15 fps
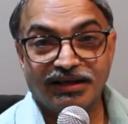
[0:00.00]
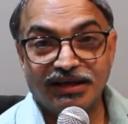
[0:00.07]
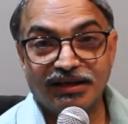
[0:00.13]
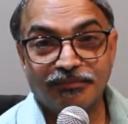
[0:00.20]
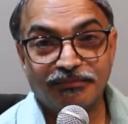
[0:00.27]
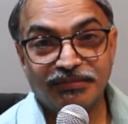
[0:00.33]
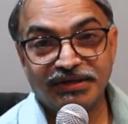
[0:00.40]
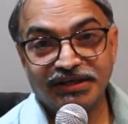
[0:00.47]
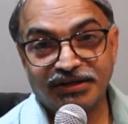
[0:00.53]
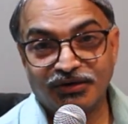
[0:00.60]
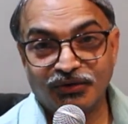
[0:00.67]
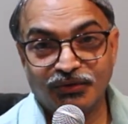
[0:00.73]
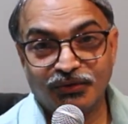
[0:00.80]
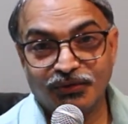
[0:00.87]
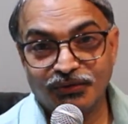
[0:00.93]
every
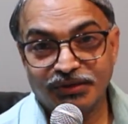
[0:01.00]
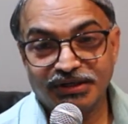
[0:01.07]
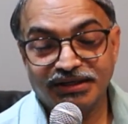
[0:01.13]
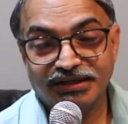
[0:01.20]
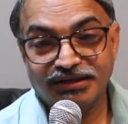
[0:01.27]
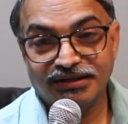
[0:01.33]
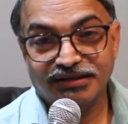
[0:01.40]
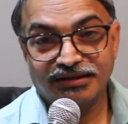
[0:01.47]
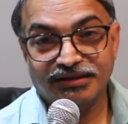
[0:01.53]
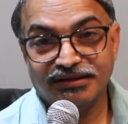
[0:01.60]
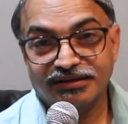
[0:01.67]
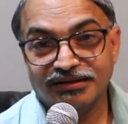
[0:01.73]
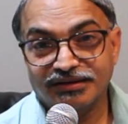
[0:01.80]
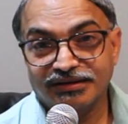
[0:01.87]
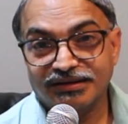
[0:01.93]
code
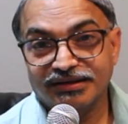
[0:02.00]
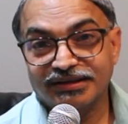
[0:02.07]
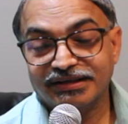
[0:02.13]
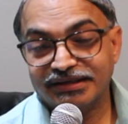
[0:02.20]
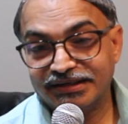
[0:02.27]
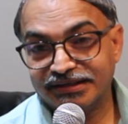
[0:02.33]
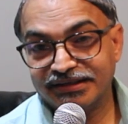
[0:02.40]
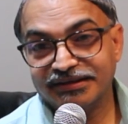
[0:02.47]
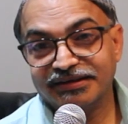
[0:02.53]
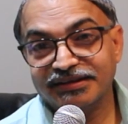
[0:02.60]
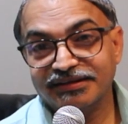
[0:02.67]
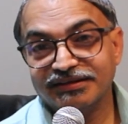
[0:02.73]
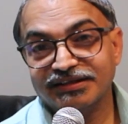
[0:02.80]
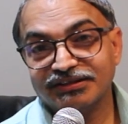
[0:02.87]
written in